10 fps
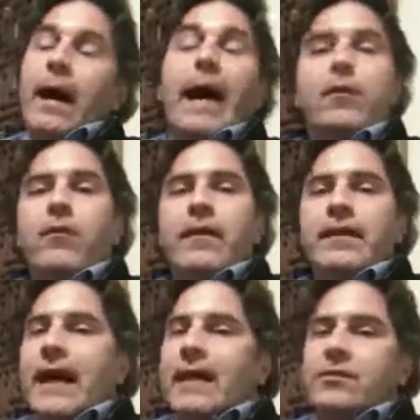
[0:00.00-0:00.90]
I go to the
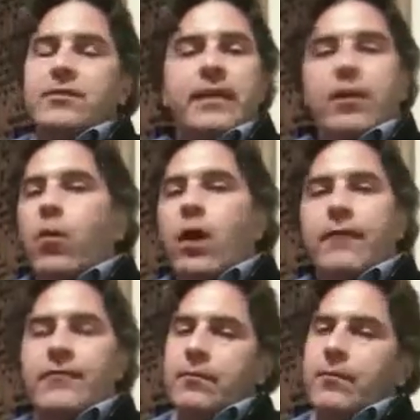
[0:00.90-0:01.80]
doctors, I go
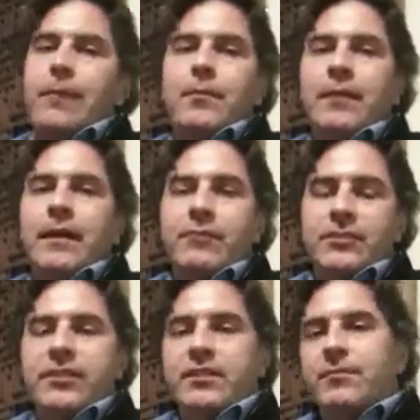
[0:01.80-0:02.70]
often, probably every
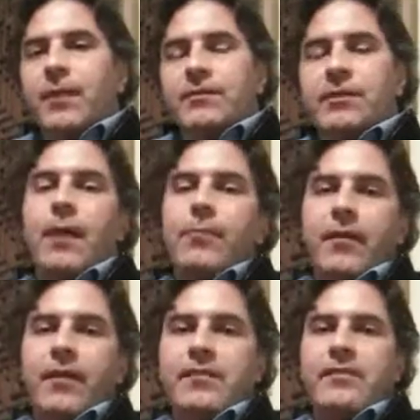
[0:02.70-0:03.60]
6 months. A couple
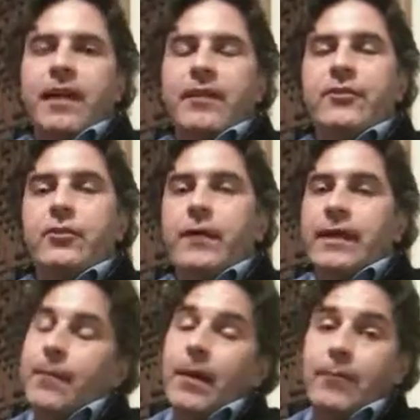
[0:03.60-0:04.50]
of things that I do: I
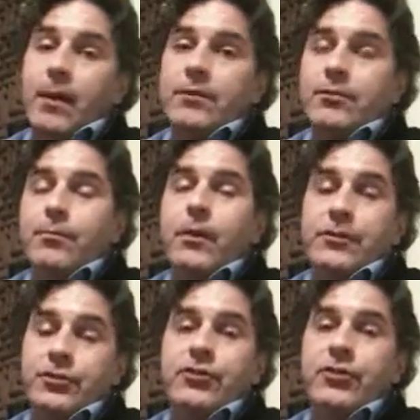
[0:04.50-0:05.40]
get my blood
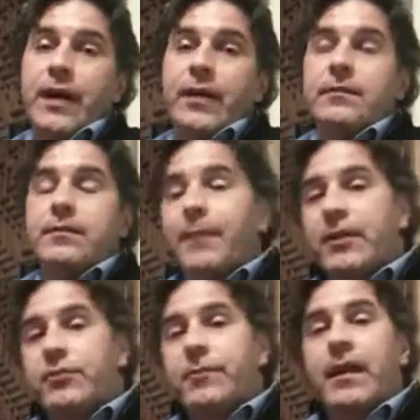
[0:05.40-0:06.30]
pressure checked,
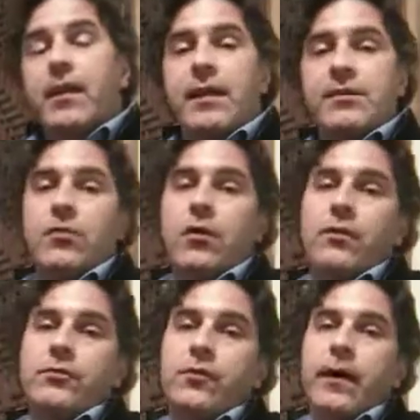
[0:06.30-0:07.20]
make sure my
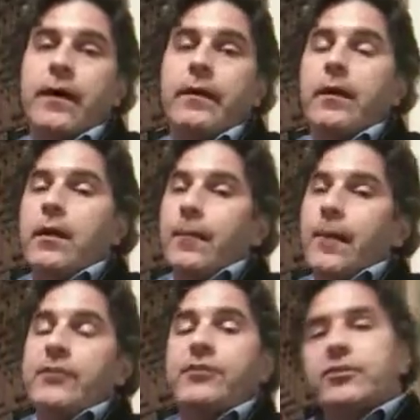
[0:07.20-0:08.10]
cholesterol's right,
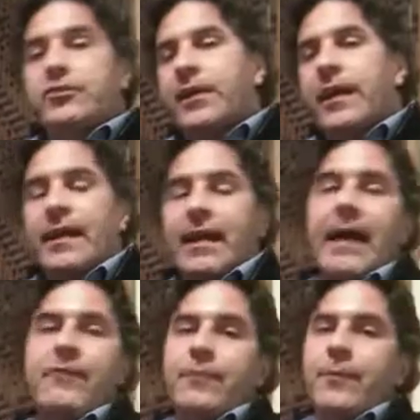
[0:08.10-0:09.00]
make sure, check,
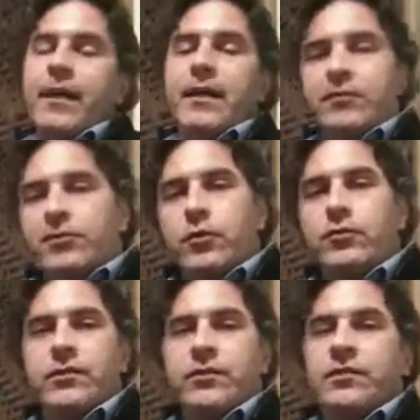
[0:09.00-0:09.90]
God forbid, any
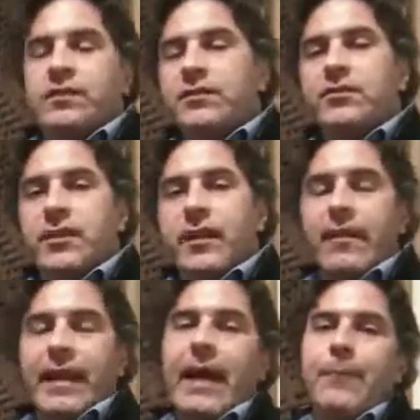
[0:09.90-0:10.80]
social diseases or
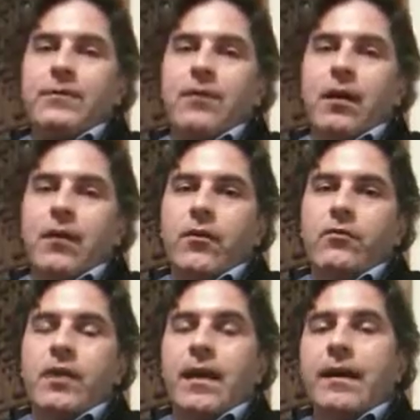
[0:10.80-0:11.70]
anything happens along
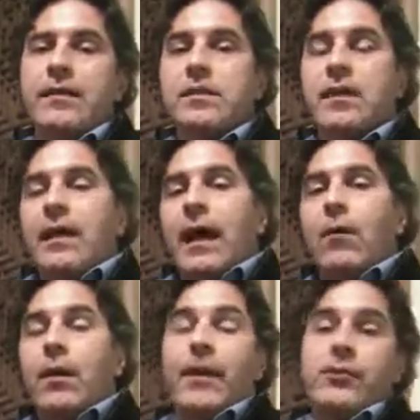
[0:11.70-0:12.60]
those lines. I
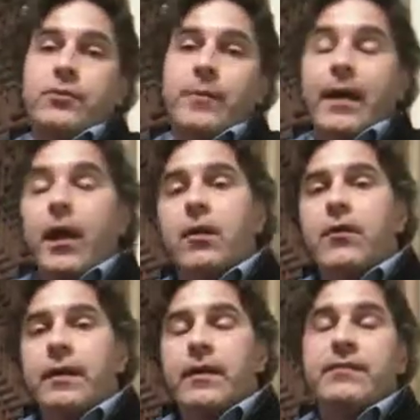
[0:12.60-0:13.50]
want to make sure my
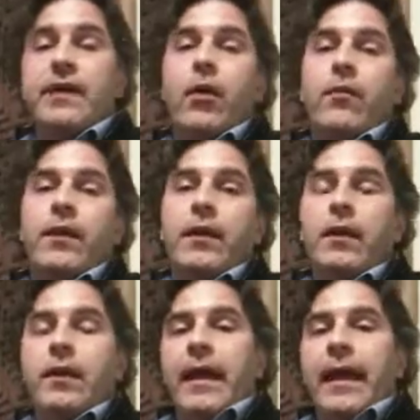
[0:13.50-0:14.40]
heart is
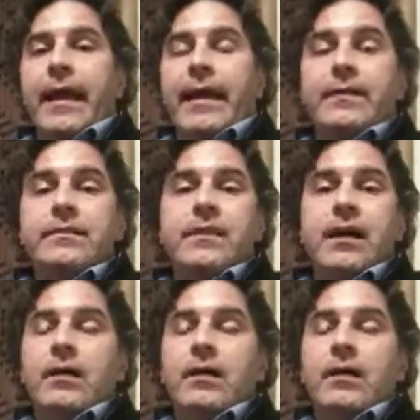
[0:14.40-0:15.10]
healthy, and